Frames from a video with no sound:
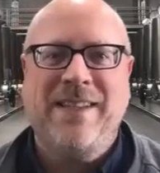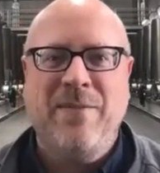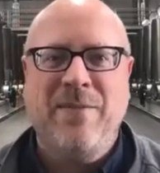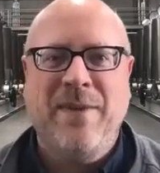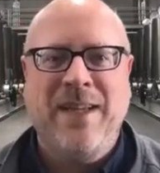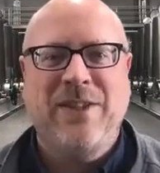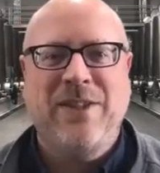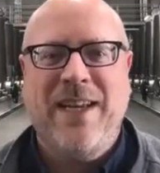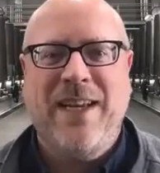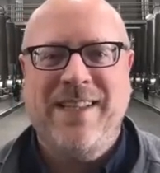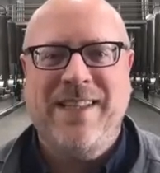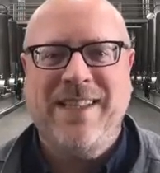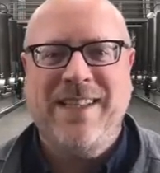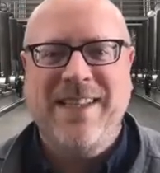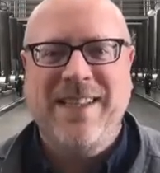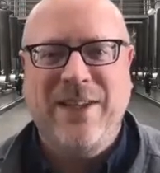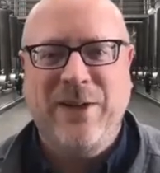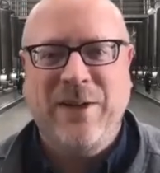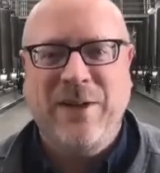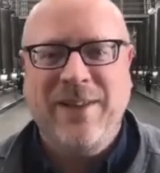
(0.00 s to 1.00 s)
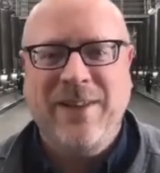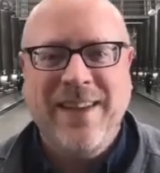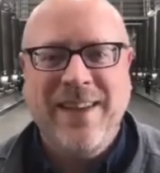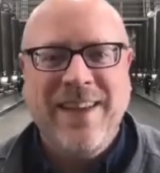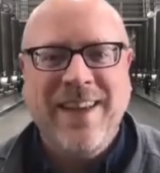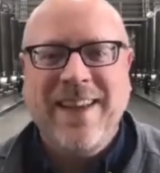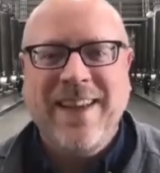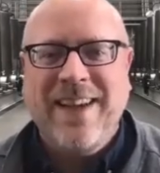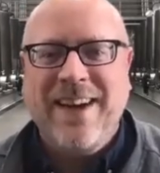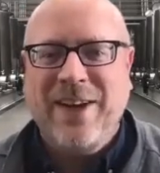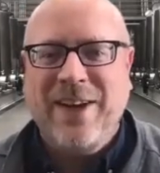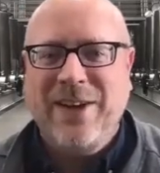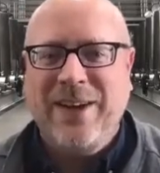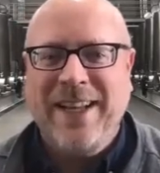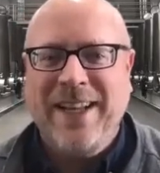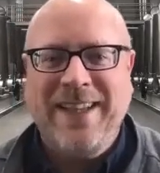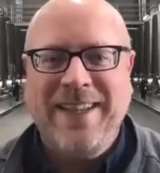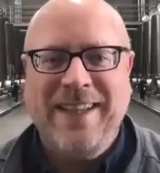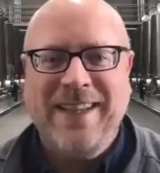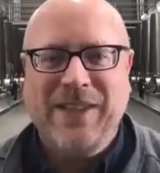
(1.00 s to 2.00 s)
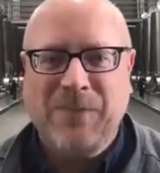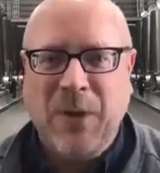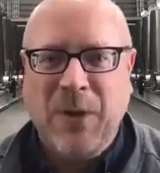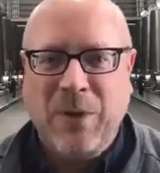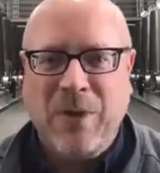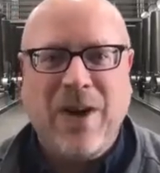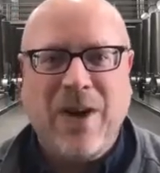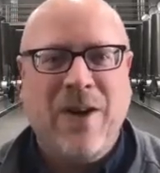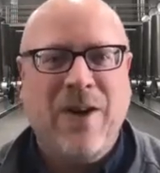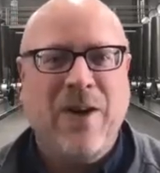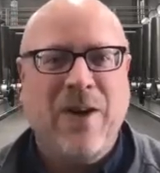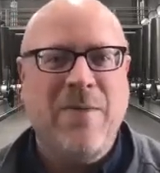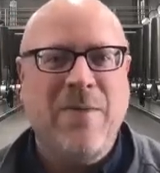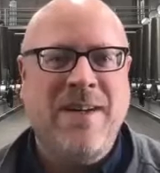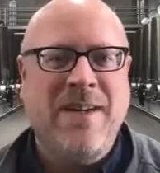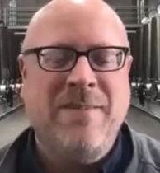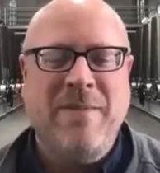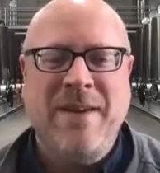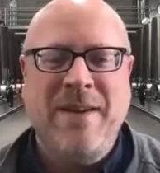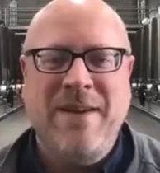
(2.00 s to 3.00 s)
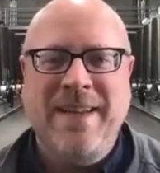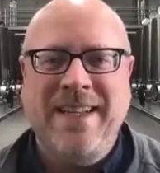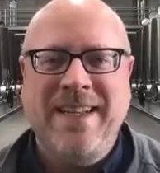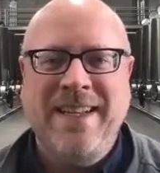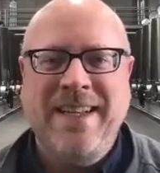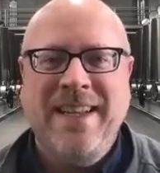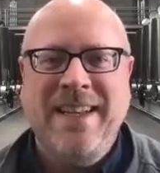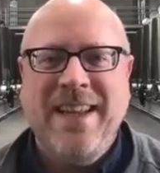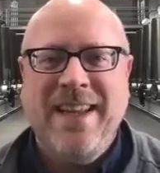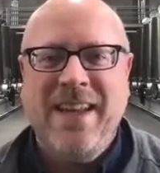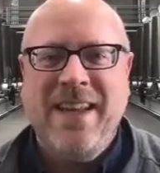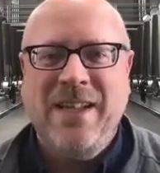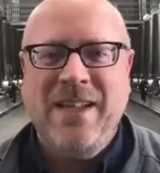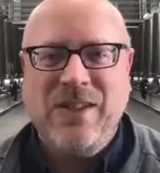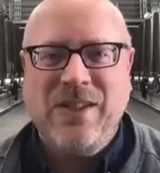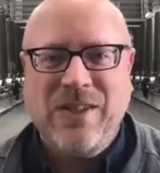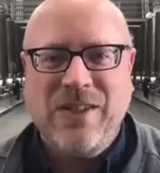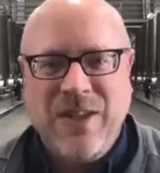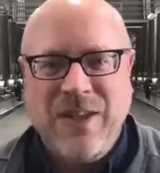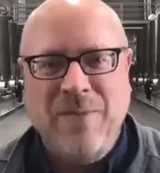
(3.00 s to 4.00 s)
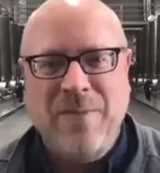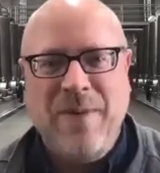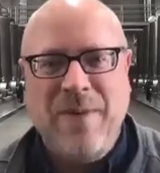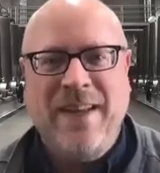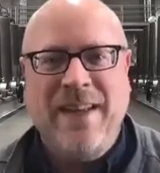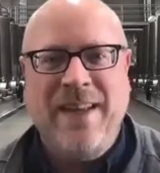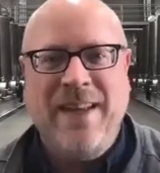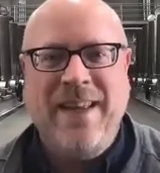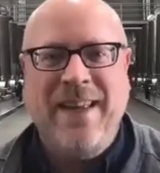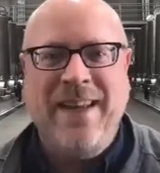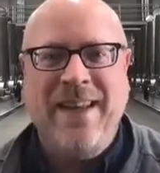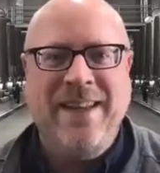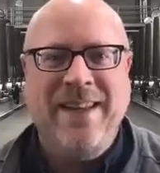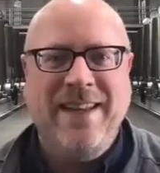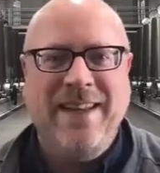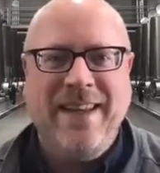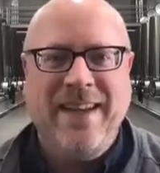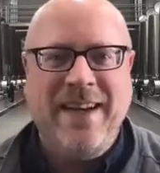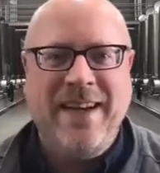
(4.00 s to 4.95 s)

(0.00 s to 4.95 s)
I mean, Jason, are you getting the smoked cardamom and cinnamon and